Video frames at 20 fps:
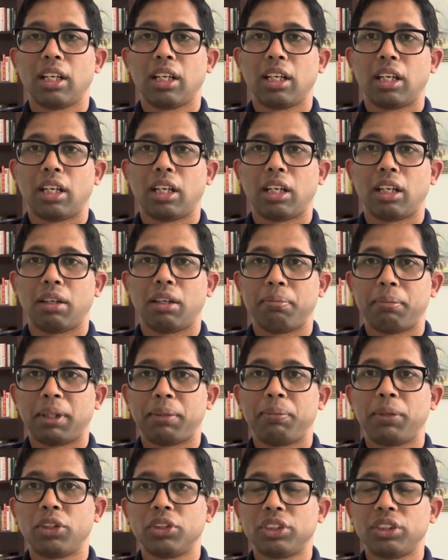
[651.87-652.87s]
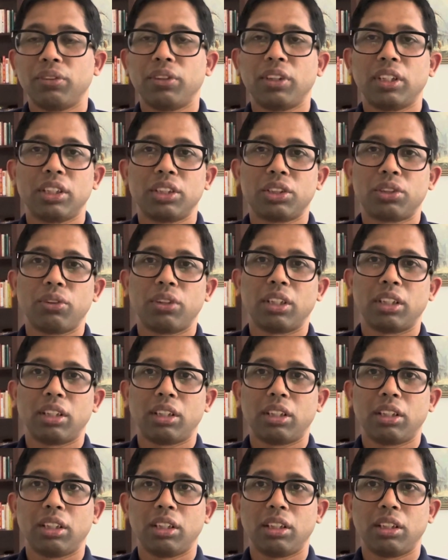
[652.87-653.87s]
but because you are a
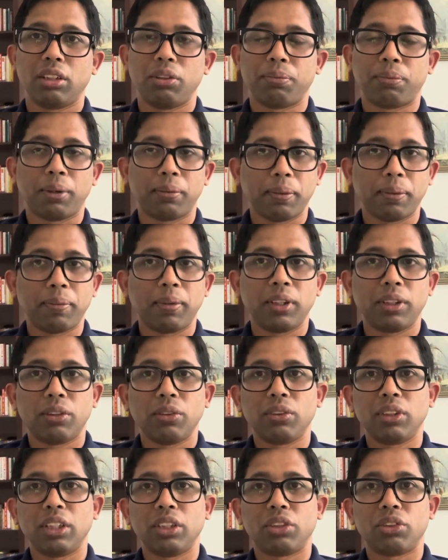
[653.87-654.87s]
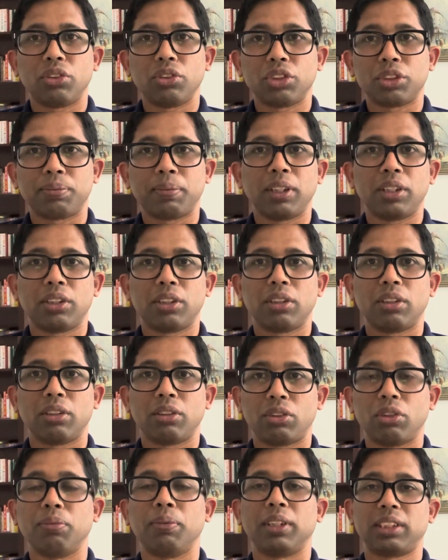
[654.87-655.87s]
student, you probably don't need to spend
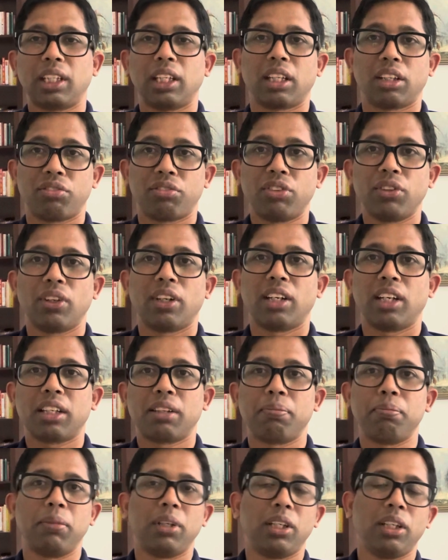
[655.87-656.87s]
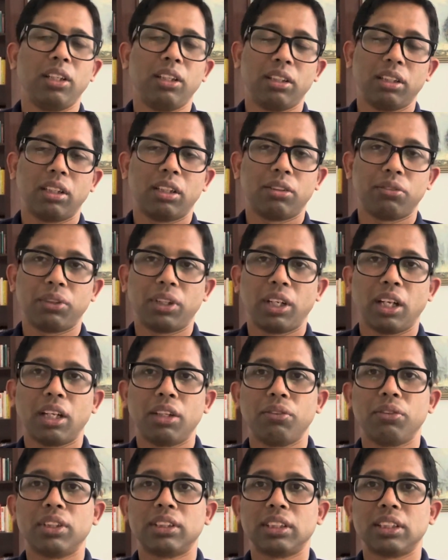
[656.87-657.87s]
too much. Like if you are like me, when I
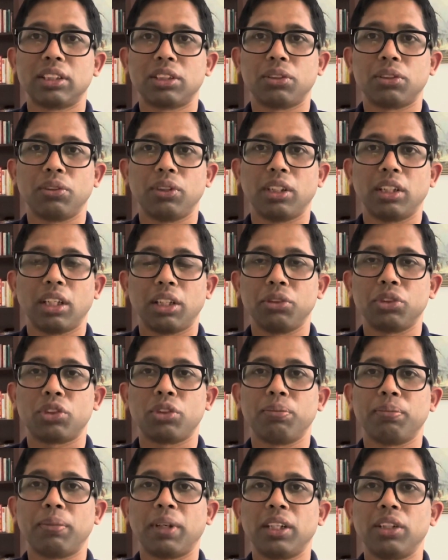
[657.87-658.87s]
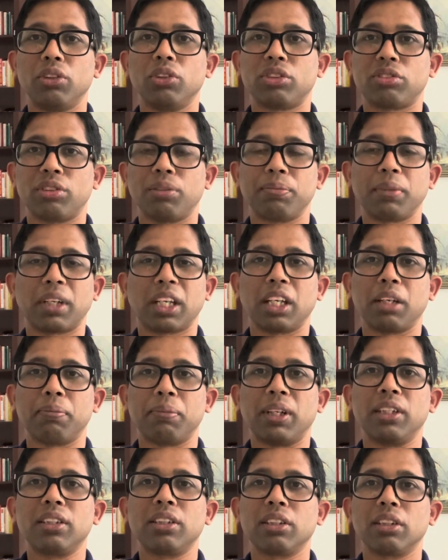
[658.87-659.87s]
was a student, I used to buy those from
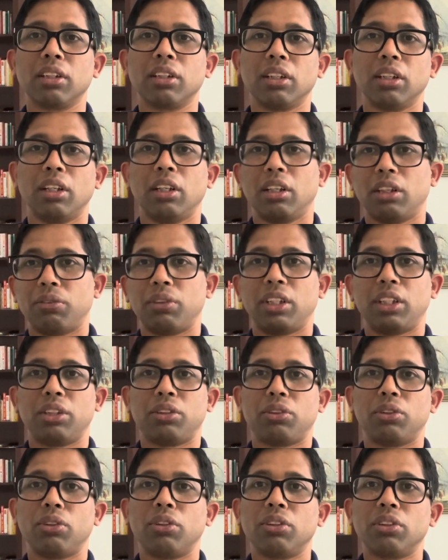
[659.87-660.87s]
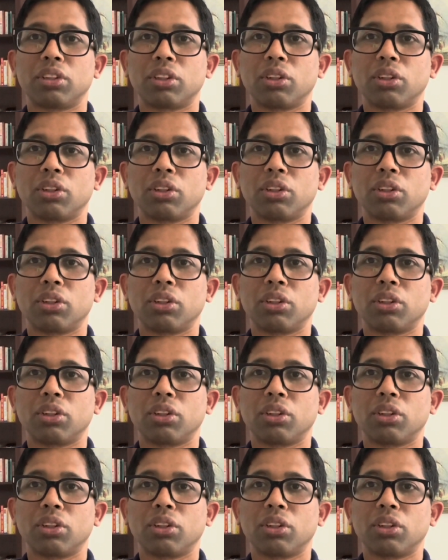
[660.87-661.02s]
Kmart, where it wouldn't